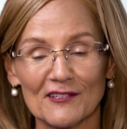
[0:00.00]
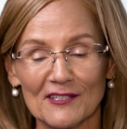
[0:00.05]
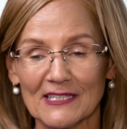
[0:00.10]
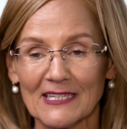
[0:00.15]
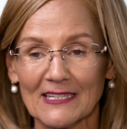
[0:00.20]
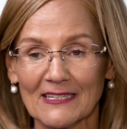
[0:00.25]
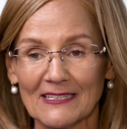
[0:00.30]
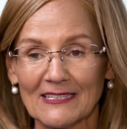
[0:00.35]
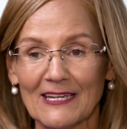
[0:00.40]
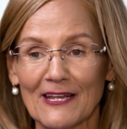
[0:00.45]

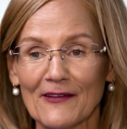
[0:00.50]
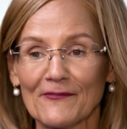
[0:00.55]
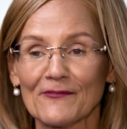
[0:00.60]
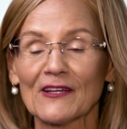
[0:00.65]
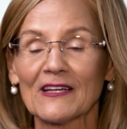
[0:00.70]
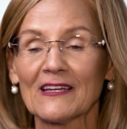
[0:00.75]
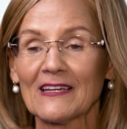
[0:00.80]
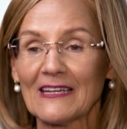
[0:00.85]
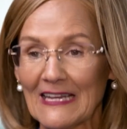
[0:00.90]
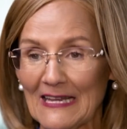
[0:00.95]

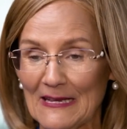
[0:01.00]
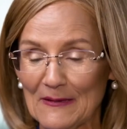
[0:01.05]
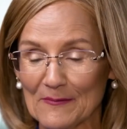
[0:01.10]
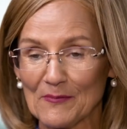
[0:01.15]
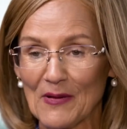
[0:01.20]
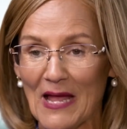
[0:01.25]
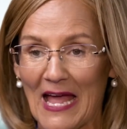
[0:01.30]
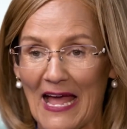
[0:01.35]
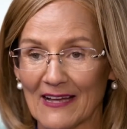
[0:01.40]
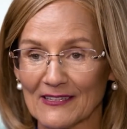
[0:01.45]
significant
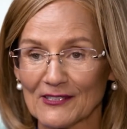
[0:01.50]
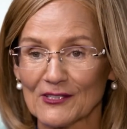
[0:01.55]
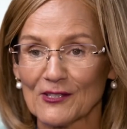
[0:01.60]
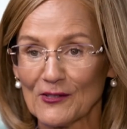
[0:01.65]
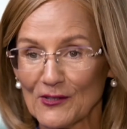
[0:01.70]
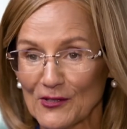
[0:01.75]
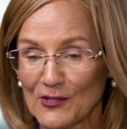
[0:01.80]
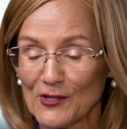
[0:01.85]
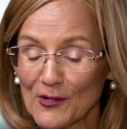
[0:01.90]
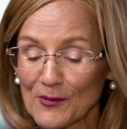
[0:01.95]
impact
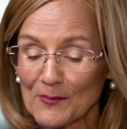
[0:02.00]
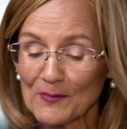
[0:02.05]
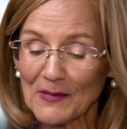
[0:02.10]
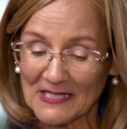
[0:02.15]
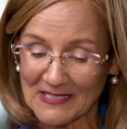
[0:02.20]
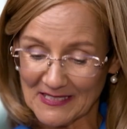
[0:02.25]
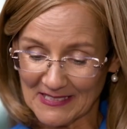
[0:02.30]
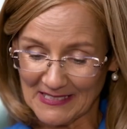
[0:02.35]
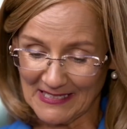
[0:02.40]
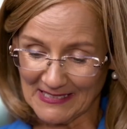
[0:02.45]
on your
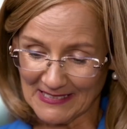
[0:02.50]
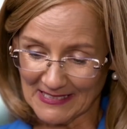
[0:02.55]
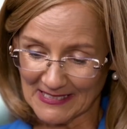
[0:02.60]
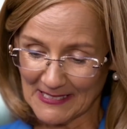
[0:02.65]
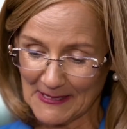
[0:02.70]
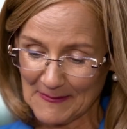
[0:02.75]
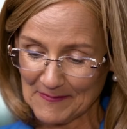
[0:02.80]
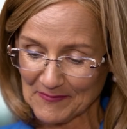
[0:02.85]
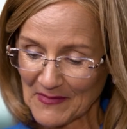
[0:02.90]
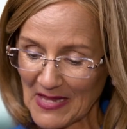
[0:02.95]
business,
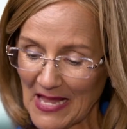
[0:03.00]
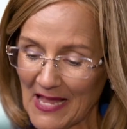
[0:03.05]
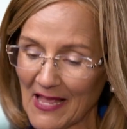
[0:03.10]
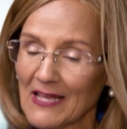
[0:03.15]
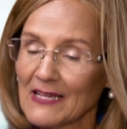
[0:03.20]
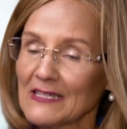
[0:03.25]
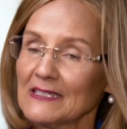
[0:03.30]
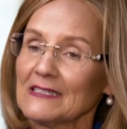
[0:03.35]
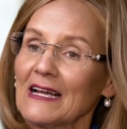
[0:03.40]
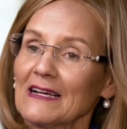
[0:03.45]

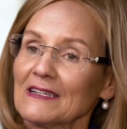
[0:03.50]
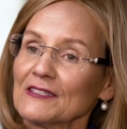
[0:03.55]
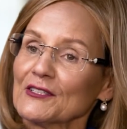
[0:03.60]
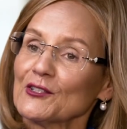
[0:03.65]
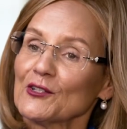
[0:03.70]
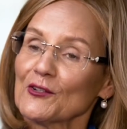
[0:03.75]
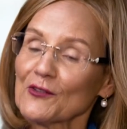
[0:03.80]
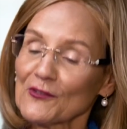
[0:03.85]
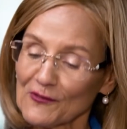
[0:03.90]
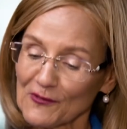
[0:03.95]

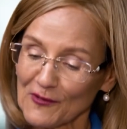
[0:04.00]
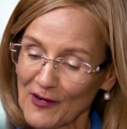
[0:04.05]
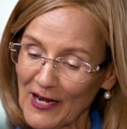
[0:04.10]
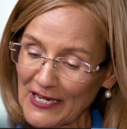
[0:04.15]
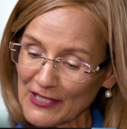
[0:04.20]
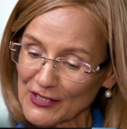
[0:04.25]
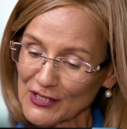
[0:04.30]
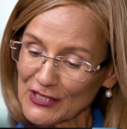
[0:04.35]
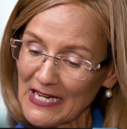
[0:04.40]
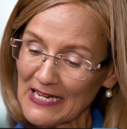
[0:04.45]
does your
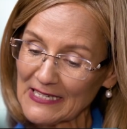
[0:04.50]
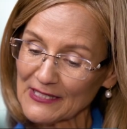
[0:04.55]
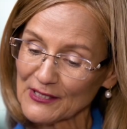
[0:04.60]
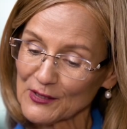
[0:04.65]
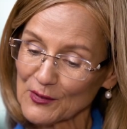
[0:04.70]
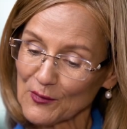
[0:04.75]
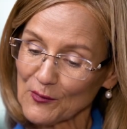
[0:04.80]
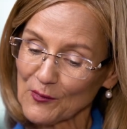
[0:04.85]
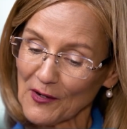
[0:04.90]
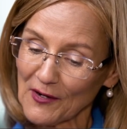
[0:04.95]

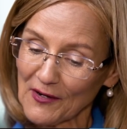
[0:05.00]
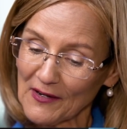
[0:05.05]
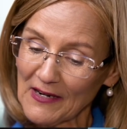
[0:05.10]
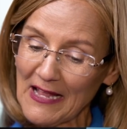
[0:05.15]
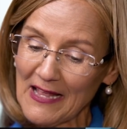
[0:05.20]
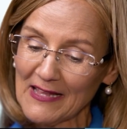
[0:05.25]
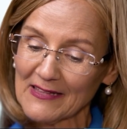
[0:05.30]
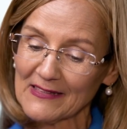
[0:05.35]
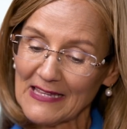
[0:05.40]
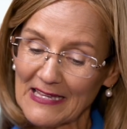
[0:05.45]
franchisor
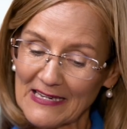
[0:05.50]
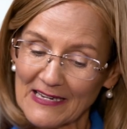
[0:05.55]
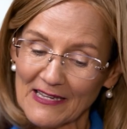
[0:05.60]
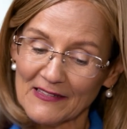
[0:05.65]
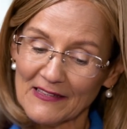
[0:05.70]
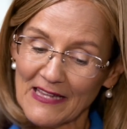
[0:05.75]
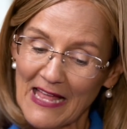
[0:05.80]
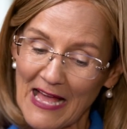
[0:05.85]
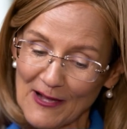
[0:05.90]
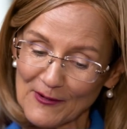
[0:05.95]
then
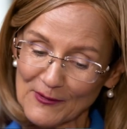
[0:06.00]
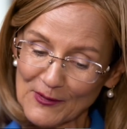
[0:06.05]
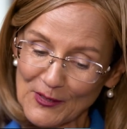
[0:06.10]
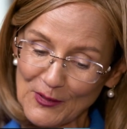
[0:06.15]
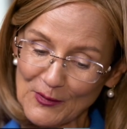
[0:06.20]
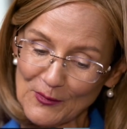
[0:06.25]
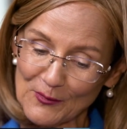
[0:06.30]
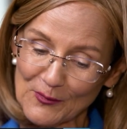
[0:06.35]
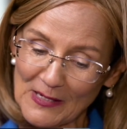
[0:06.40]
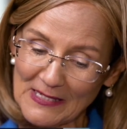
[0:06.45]
allow
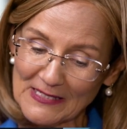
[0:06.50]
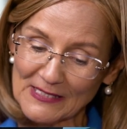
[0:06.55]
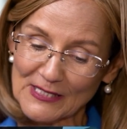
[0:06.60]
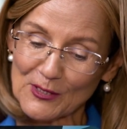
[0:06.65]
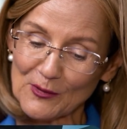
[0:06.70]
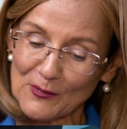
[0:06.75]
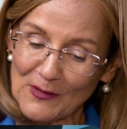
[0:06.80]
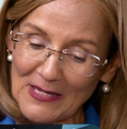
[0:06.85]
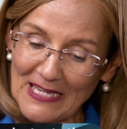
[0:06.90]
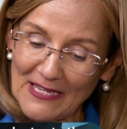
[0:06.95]
you
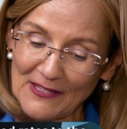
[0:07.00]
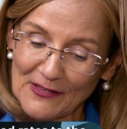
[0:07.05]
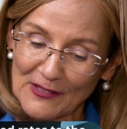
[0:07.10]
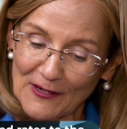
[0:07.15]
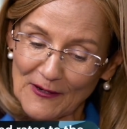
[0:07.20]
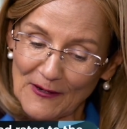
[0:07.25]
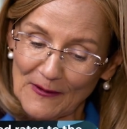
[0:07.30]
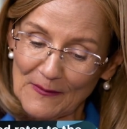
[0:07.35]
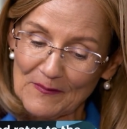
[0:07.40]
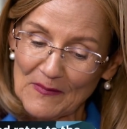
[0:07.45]
to
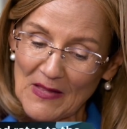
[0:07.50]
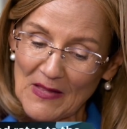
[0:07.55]
either